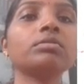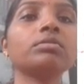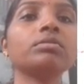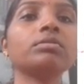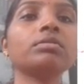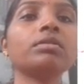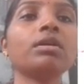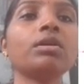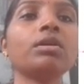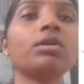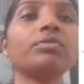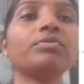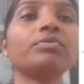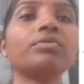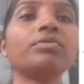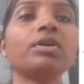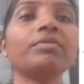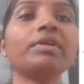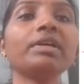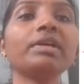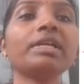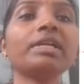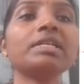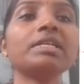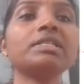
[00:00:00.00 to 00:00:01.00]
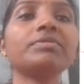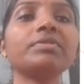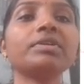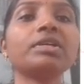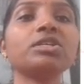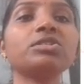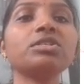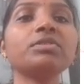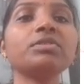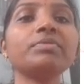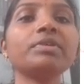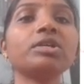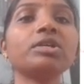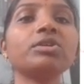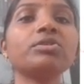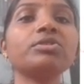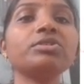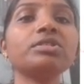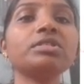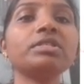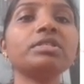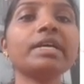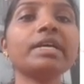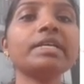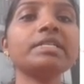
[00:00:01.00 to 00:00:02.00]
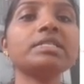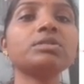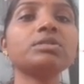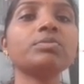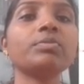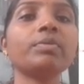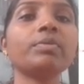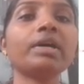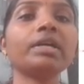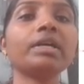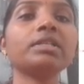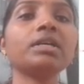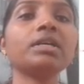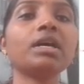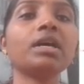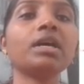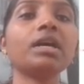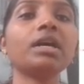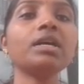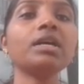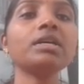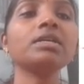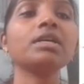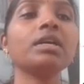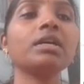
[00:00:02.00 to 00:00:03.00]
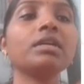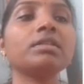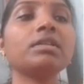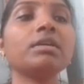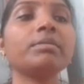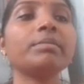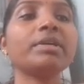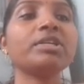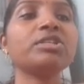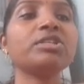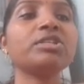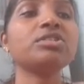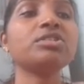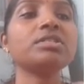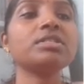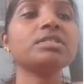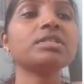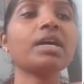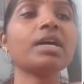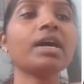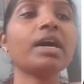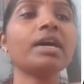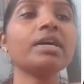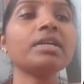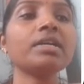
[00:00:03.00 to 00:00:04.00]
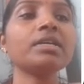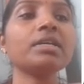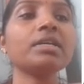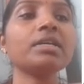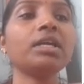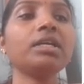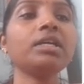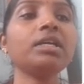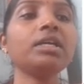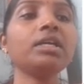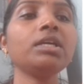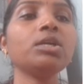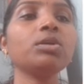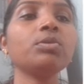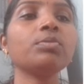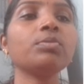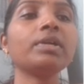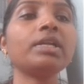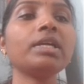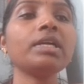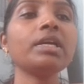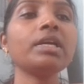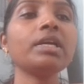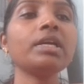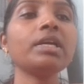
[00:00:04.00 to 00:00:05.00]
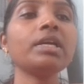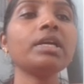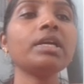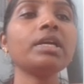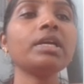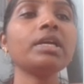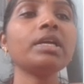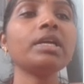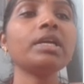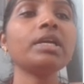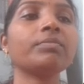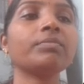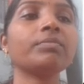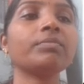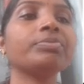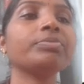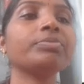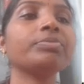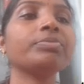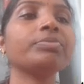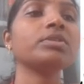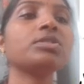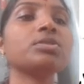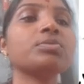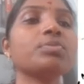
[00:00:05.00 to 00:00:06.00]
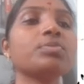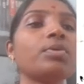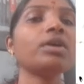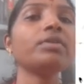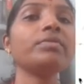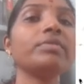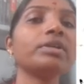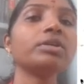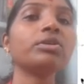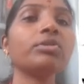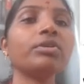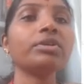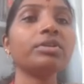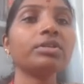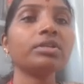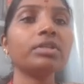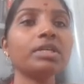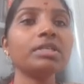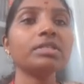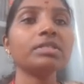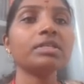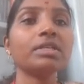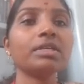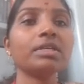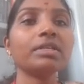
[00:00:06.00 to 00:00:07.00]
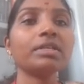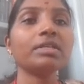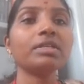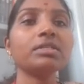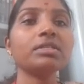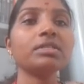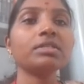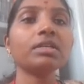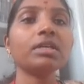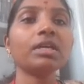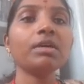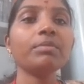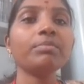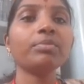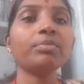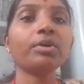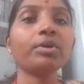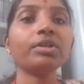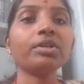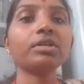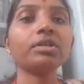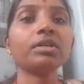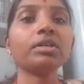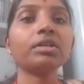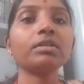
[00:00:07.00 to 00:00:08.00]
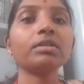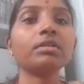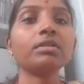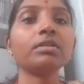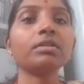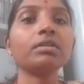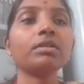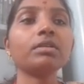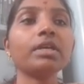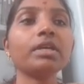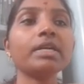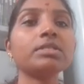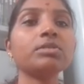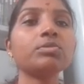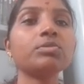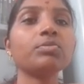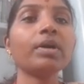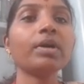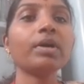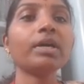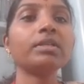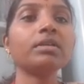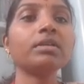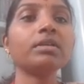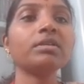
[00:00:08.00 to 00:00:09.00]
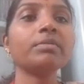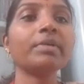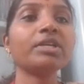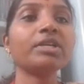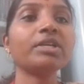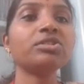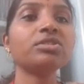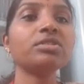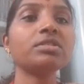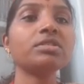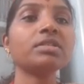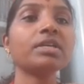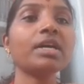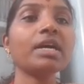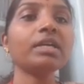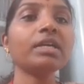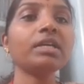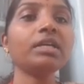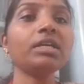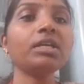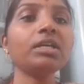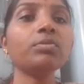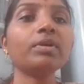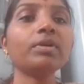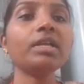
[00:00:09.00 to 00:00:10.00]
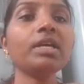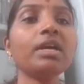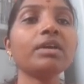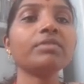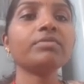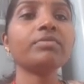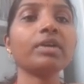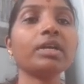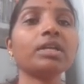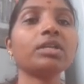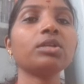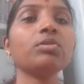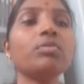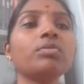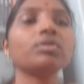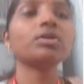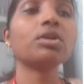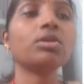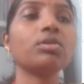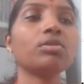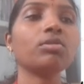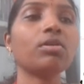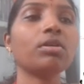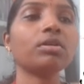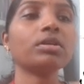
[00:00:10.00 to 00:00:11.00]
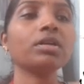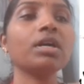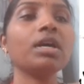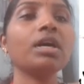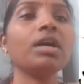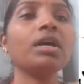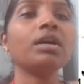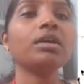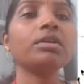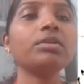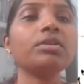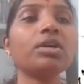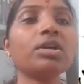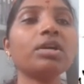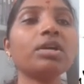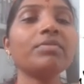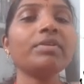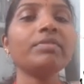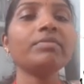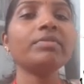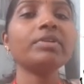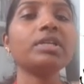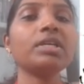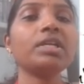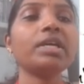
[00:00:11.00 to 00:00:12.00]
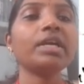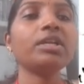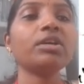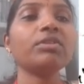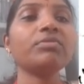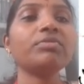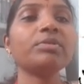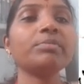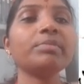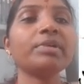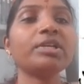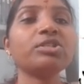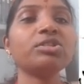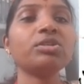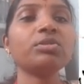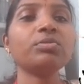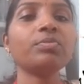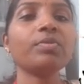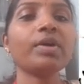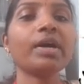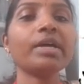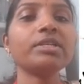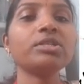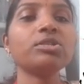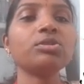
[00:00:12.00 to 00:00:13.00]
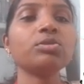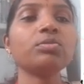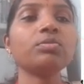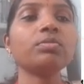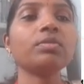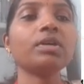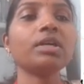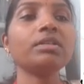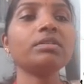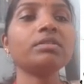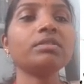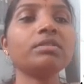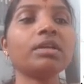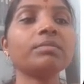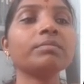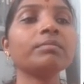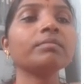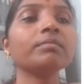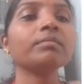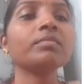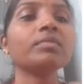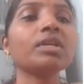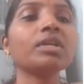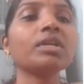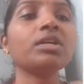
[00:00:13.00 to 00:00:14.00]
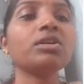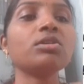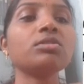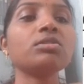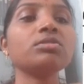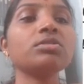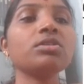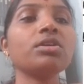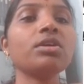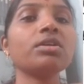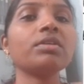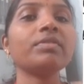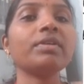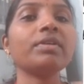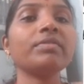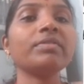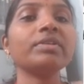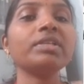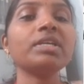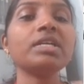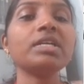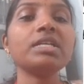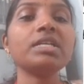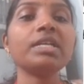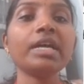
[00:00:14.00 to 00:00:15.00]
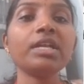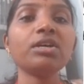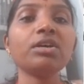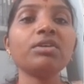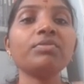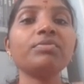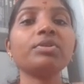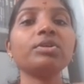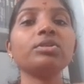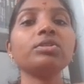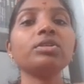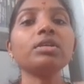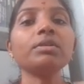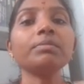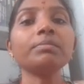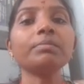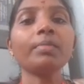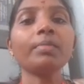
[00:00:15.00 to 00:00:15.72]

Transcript: Of one-way classification, we are going to test whether the machines are equally effective. This is what we are going to test. This is a key point here. Test whether the machines are equally effective or not. We are given with the data for machine 1, 2, 1, 3, and also you are given with the data for the